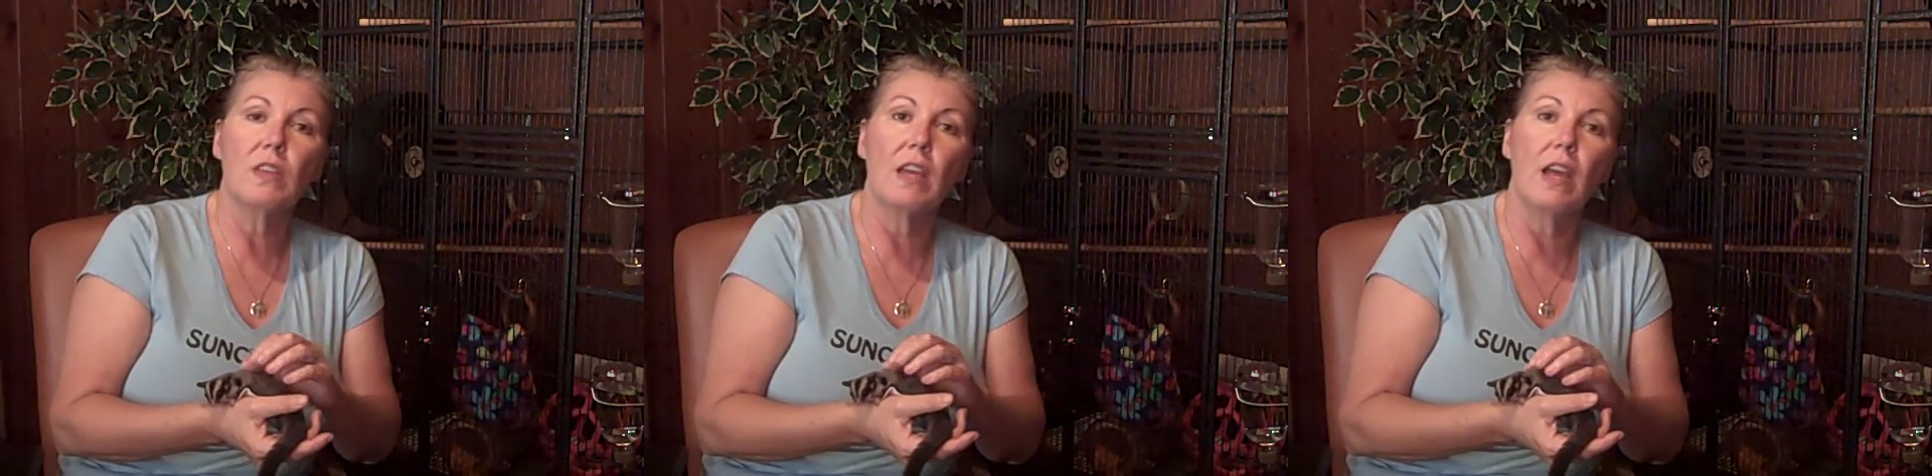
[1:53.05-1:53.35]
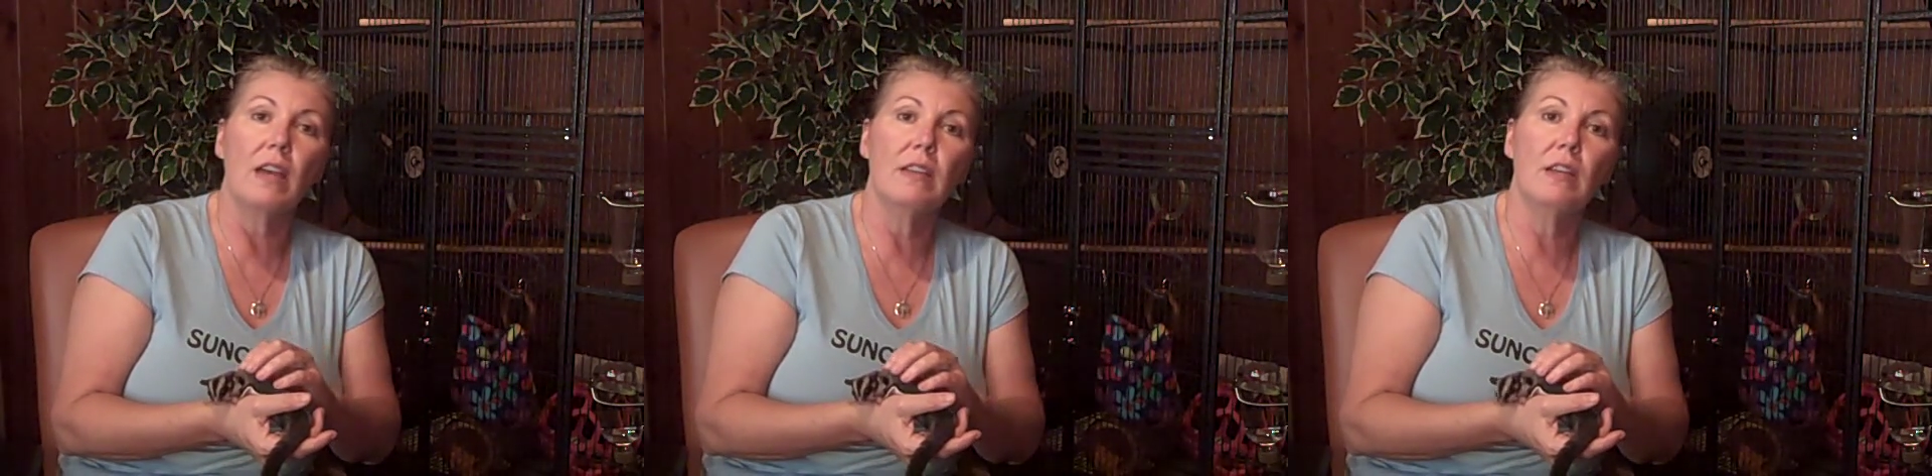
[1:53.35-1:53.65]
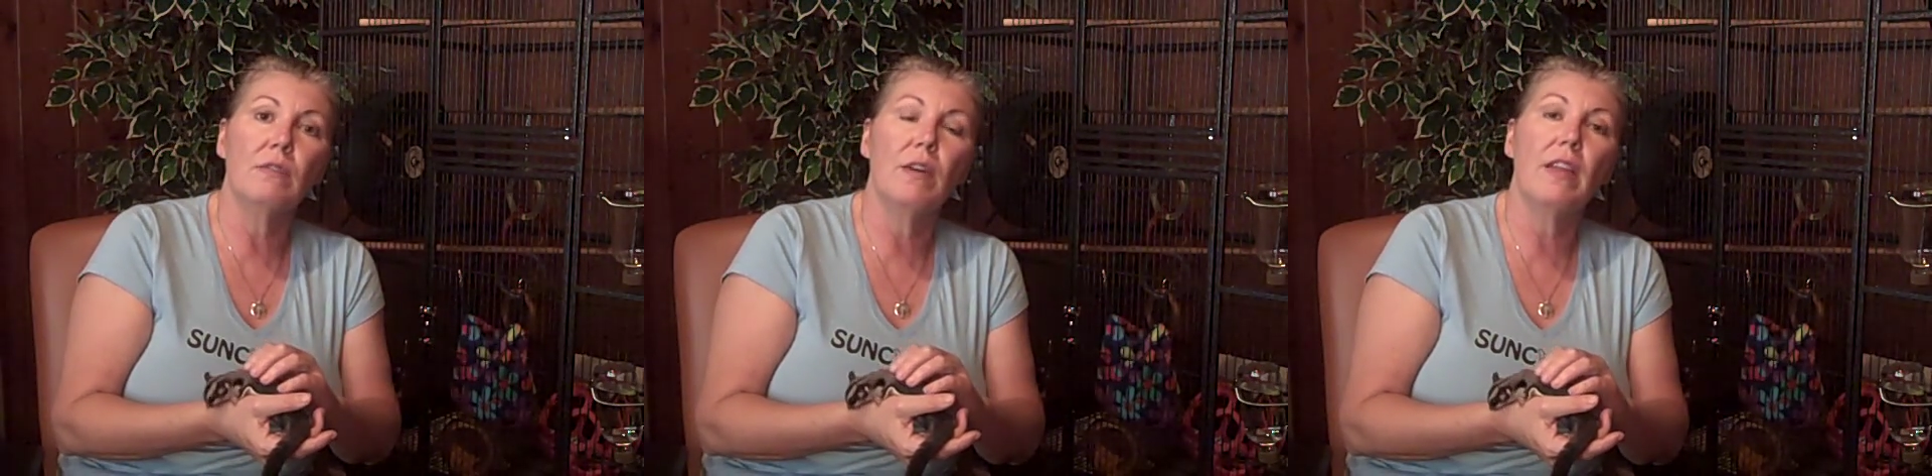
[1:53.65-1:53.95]
They
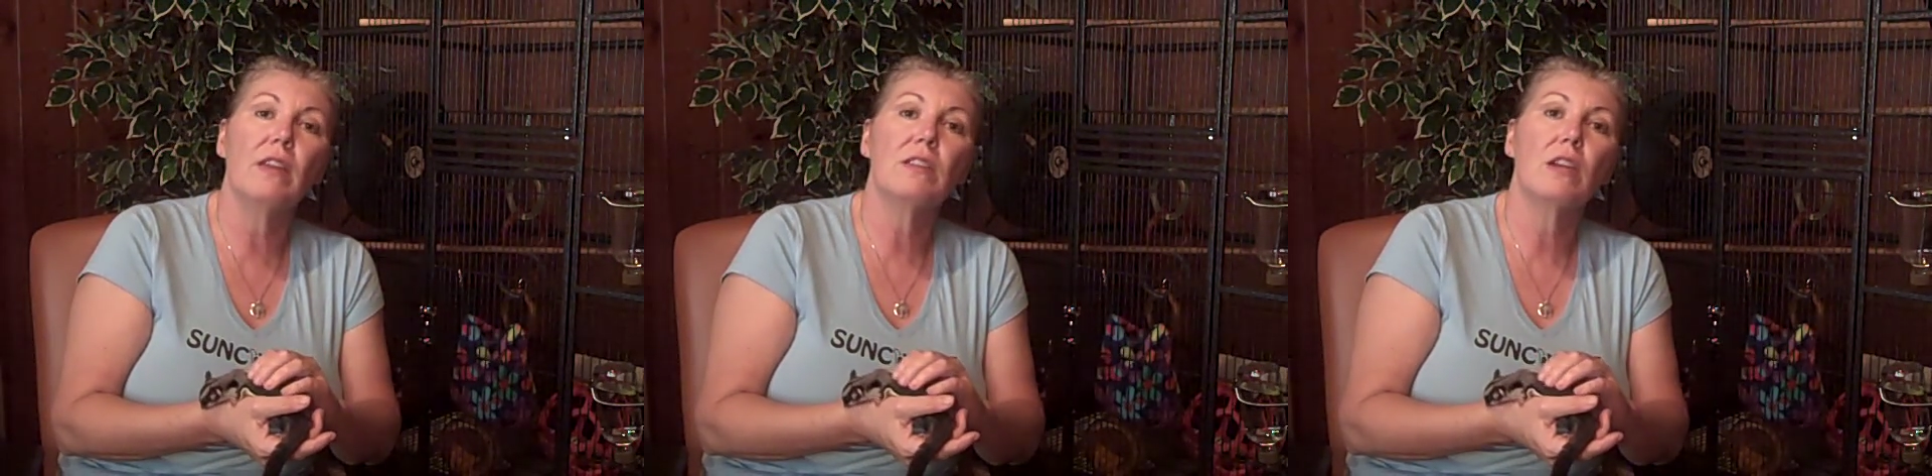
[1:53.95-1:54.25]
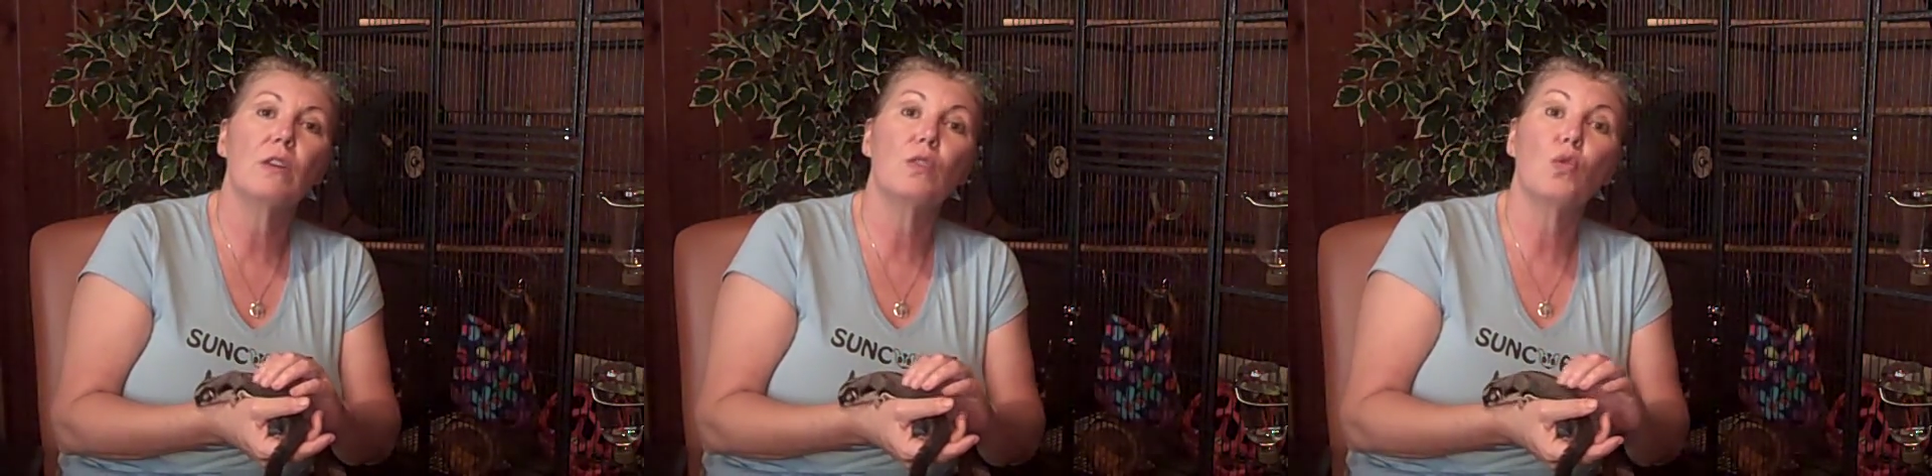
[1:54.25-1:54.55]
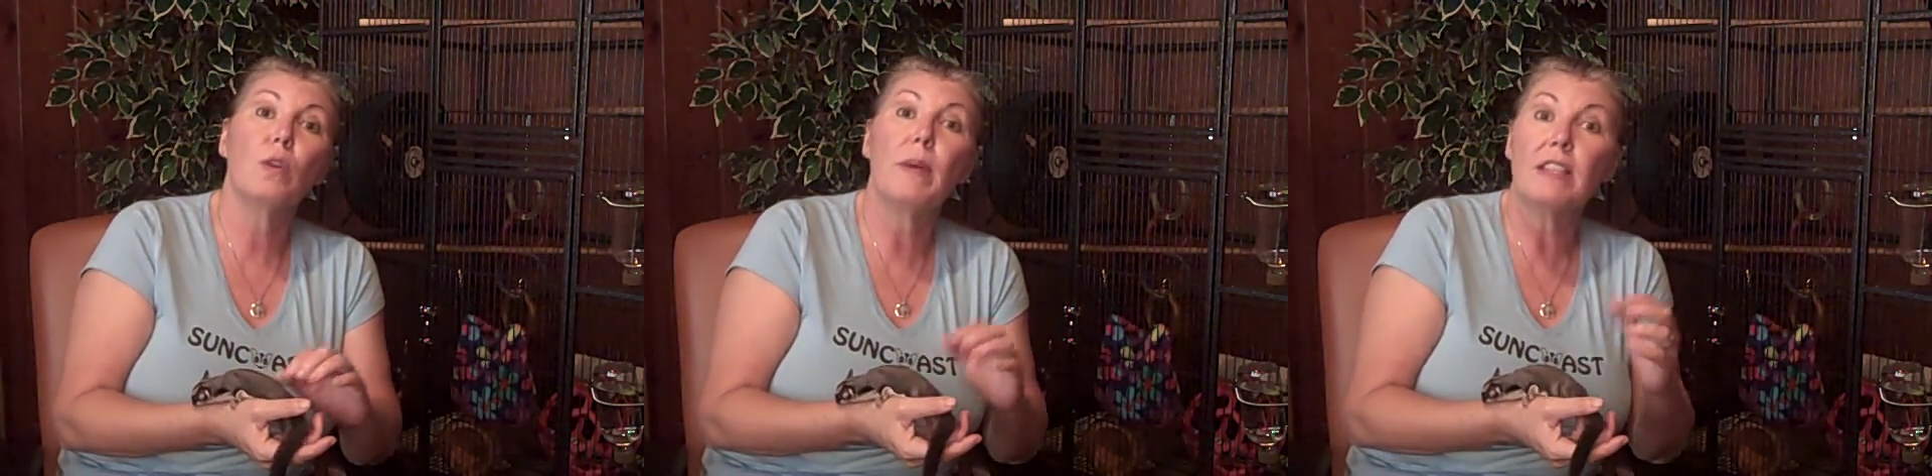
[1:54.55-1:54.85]
identify their
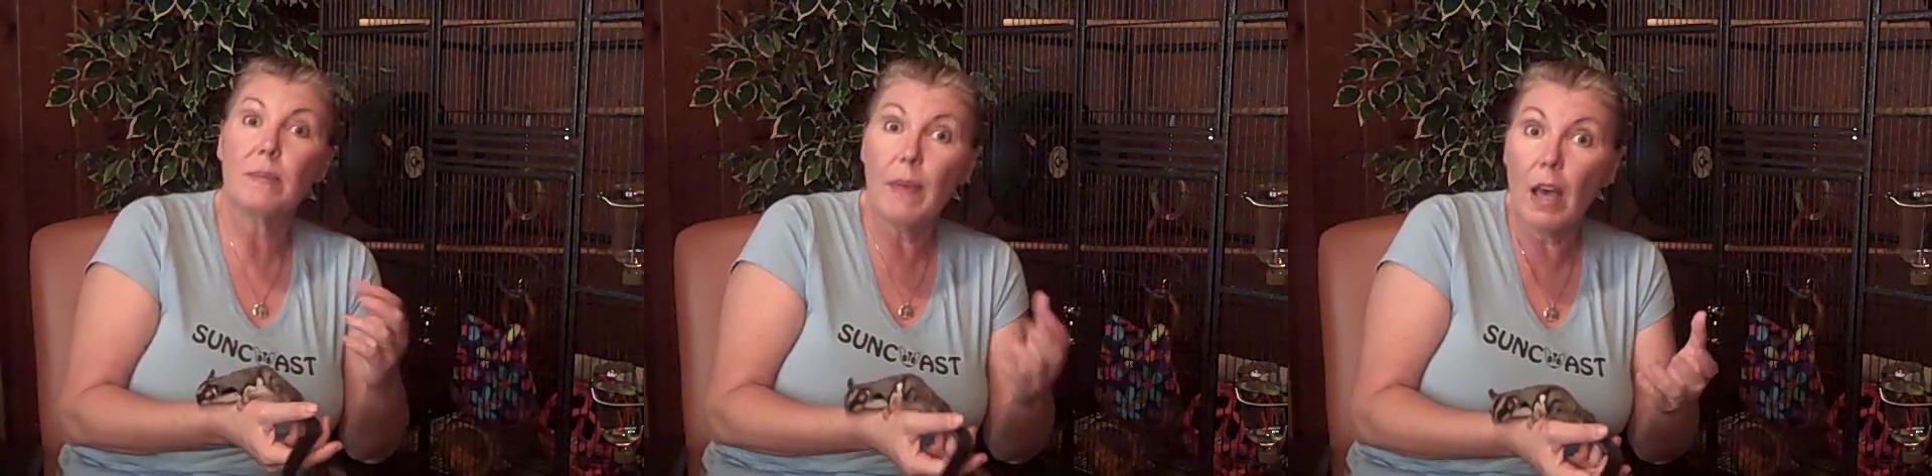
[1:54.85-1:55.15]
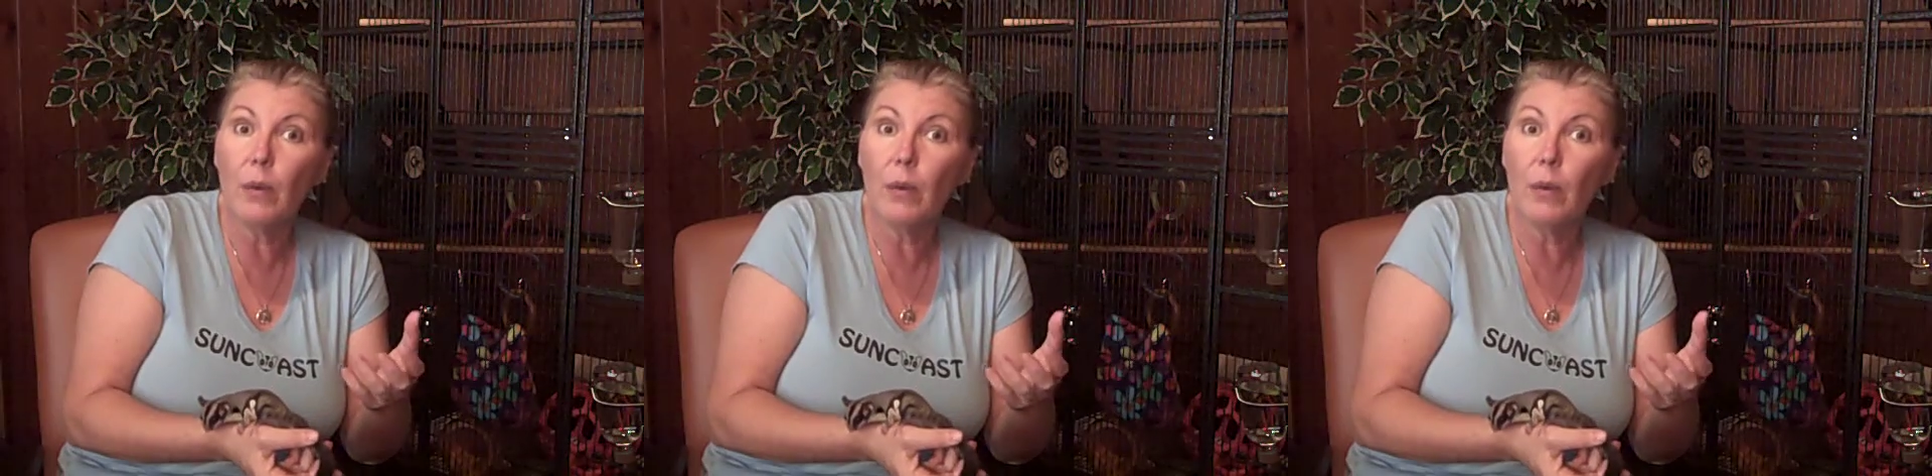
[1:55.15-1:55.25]
territory by smell.